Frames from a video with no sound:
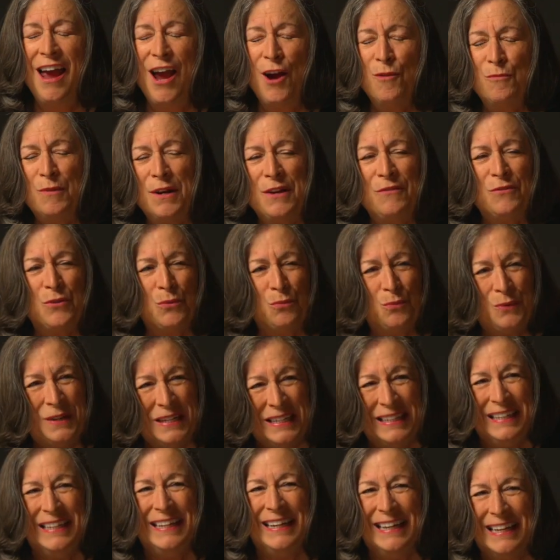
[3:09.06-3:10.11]
And one of the
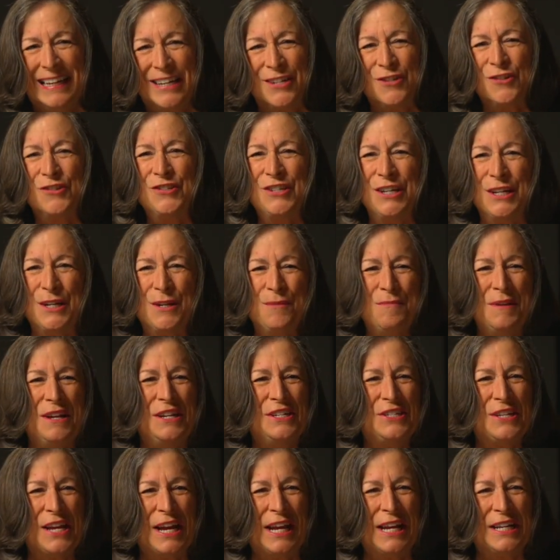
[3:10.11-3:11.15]
really interesting
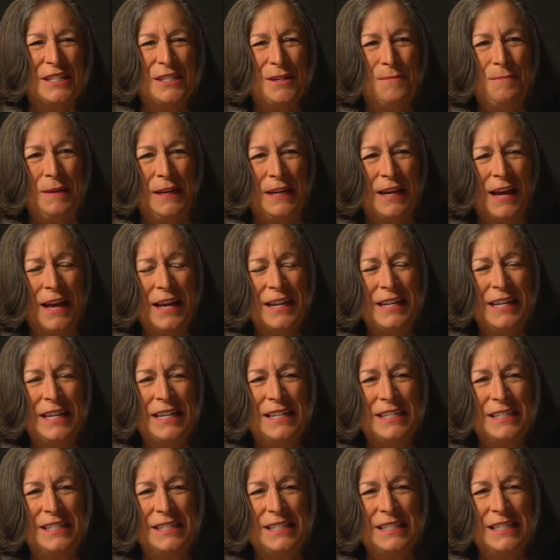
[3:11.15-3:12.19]
committees I get to be on
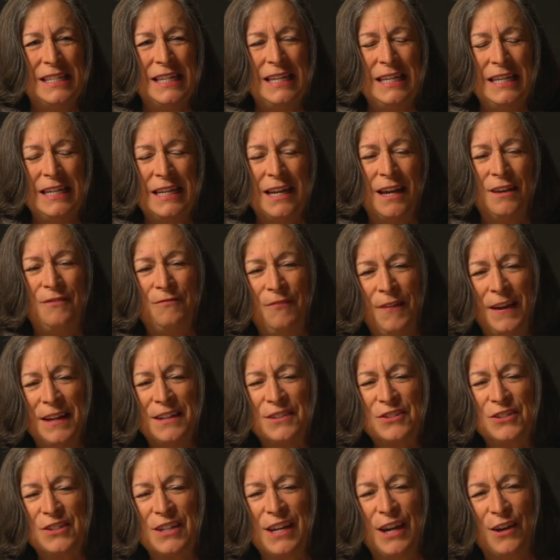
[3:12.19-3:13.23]
is the
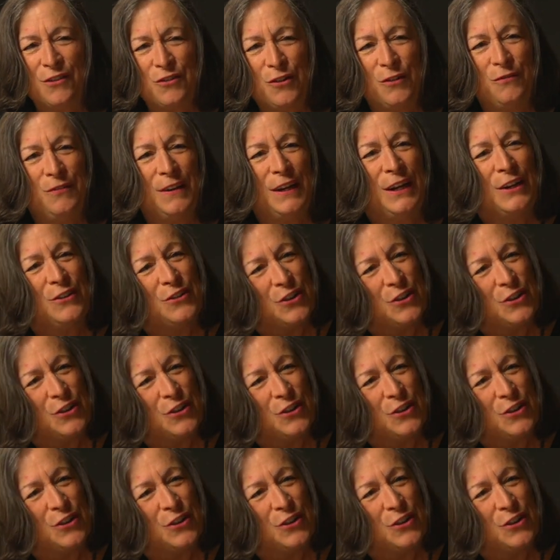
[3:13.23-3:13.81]
Advanced Counterfeiting